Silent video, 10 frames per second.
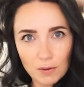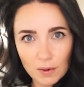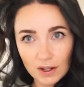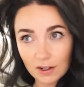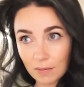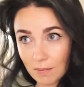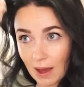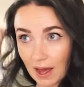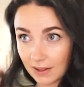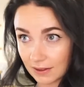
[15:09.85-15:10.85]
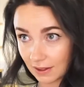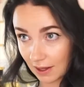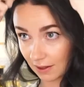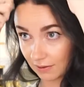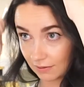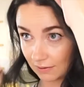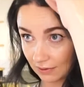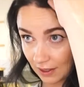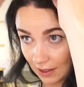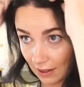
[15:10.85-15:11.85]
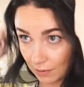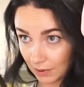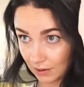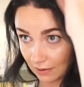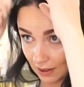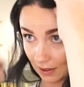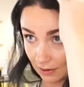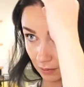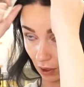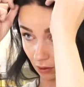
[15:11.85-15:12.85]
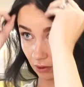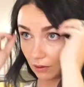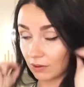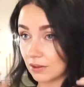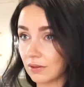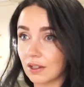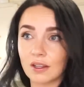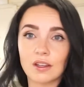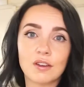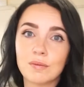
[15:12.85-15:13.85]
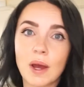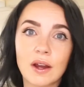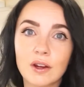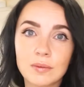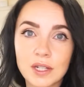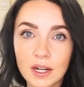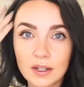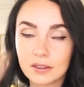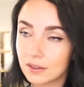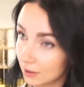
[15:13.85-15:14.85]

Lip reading: weird mats that can happen that poke through and look like you have back combed hair.